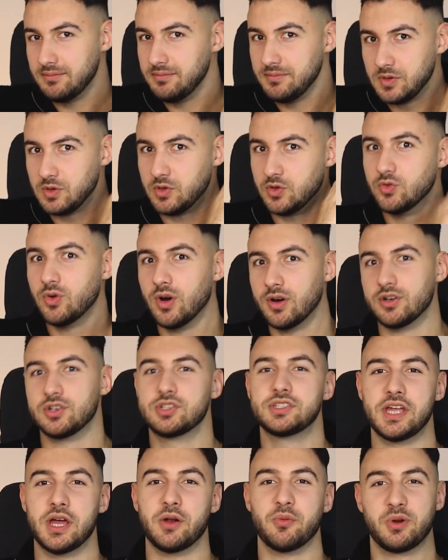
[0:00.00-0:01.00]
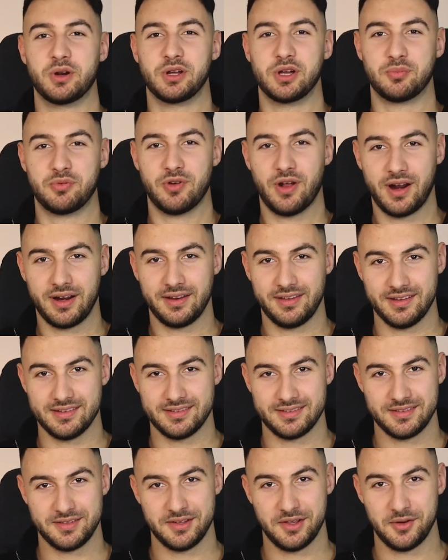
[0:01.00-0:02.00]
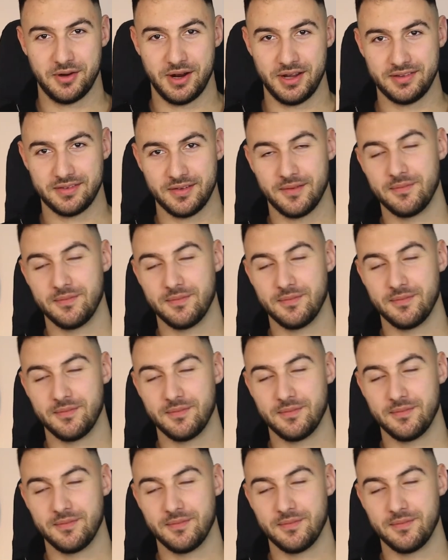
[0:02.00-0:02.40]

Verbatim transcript: you understand what a good product is, all right?